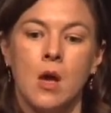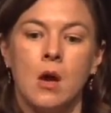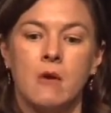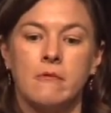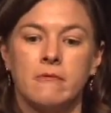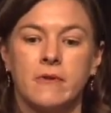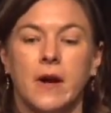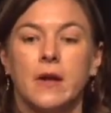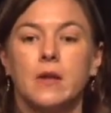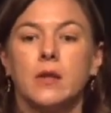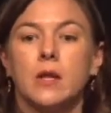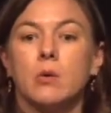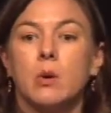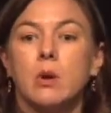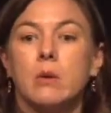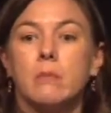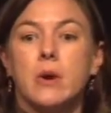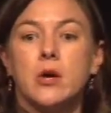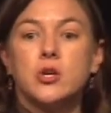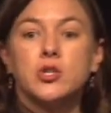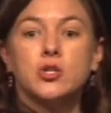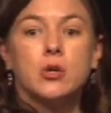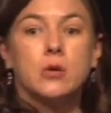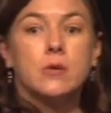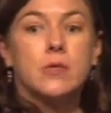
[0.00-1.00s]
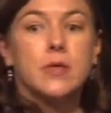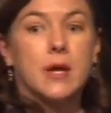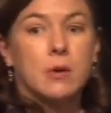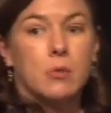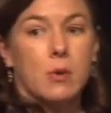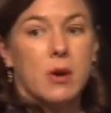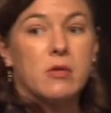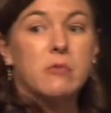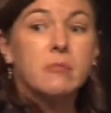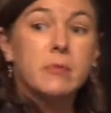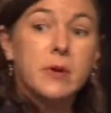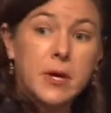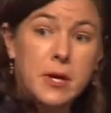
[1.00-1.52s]
Finally, we measured the
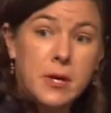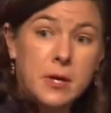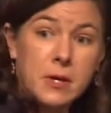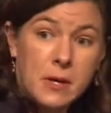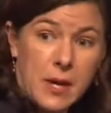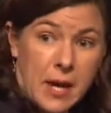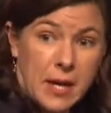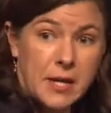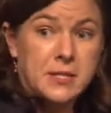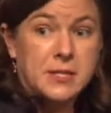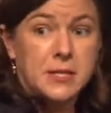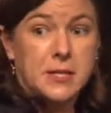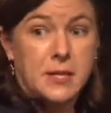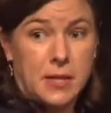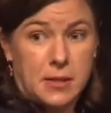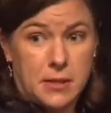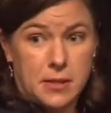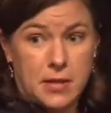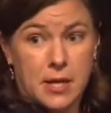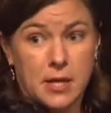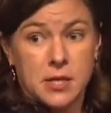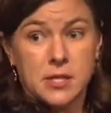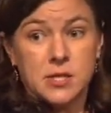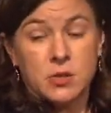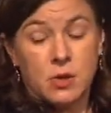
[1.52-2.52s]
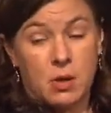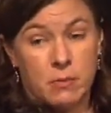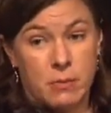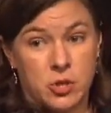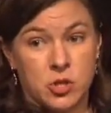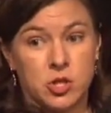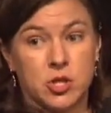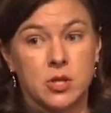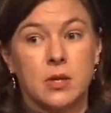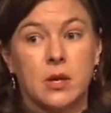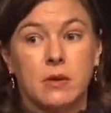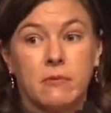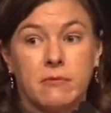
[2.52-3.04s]
Arrhythmia Index, so I
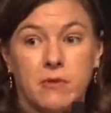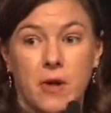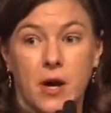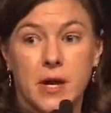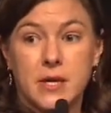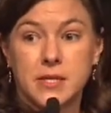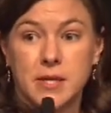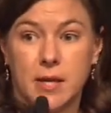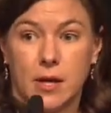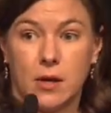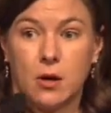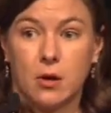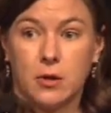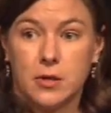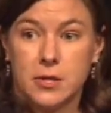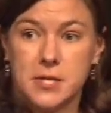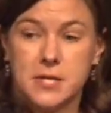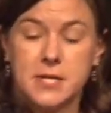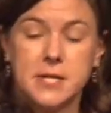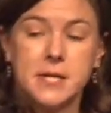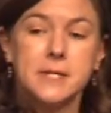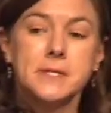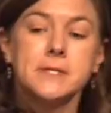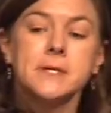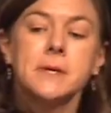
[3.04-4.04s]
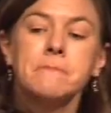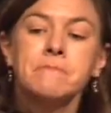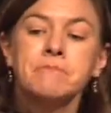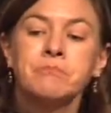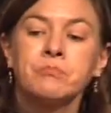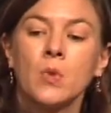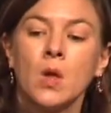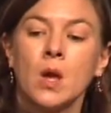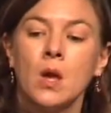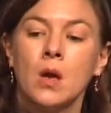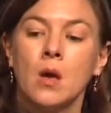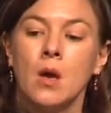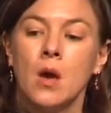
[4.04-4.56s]
mentioned that flies get heart disease.
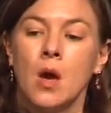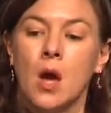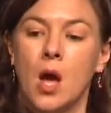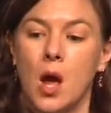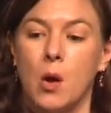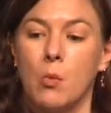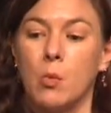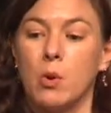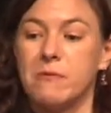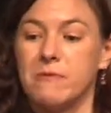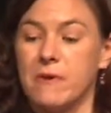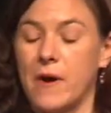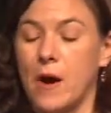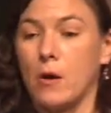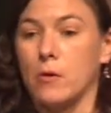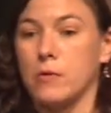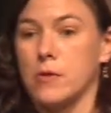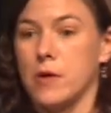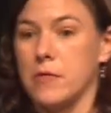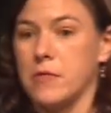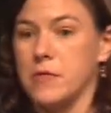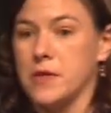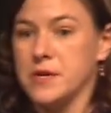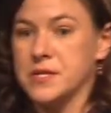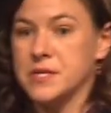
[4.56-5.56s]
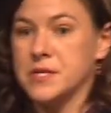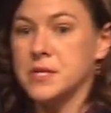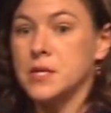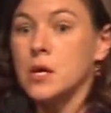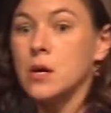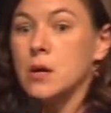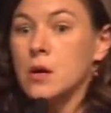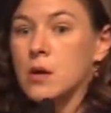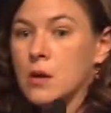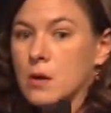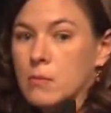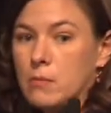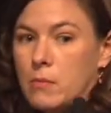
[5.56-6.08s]
And we found that this
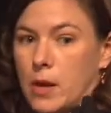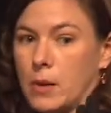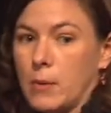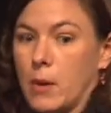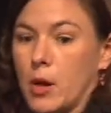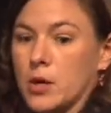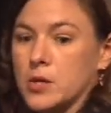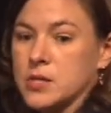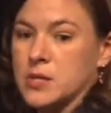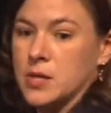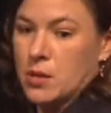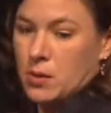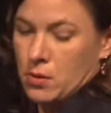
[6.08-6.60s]
metabolic